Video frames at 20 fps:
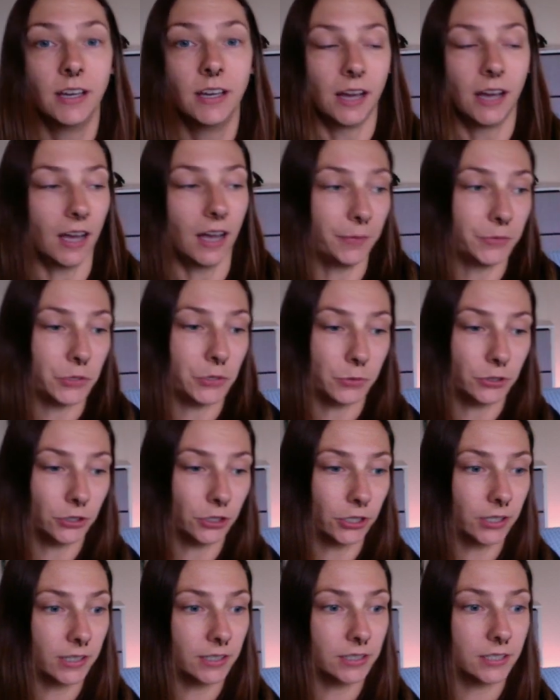um, you would
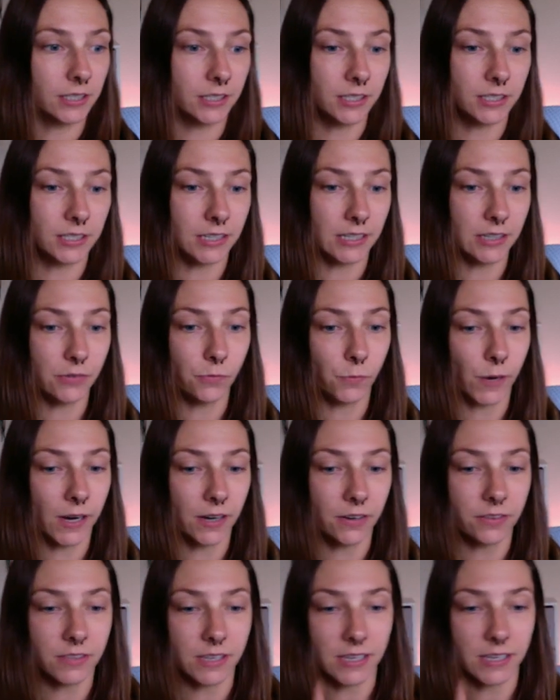look to see
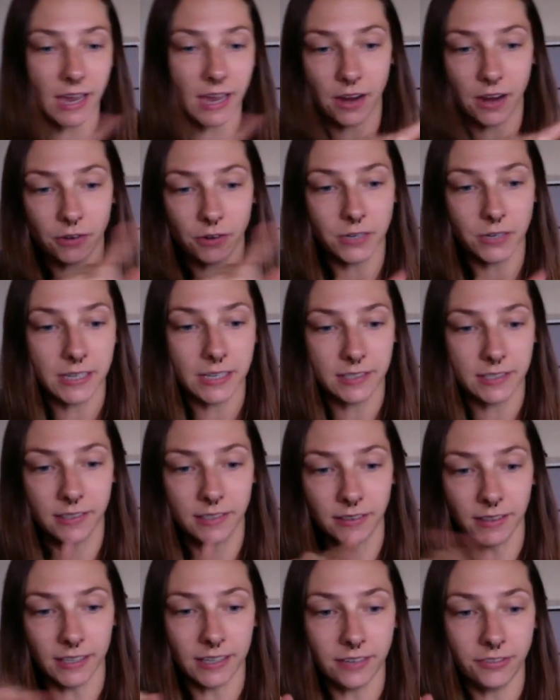where the Aries
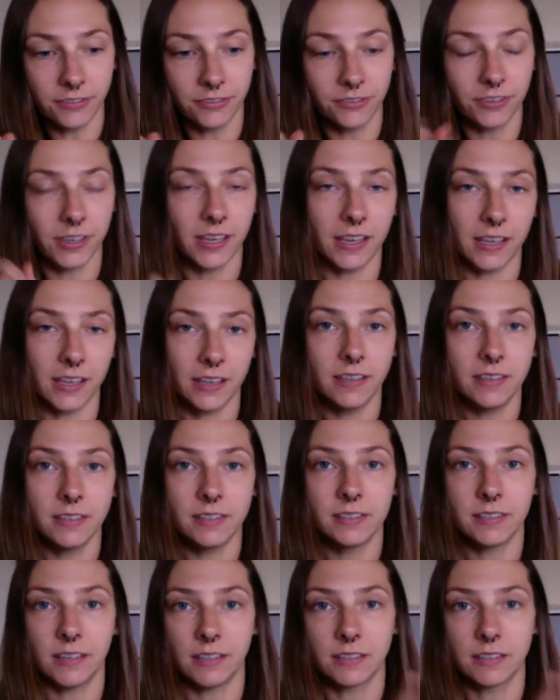glyph is.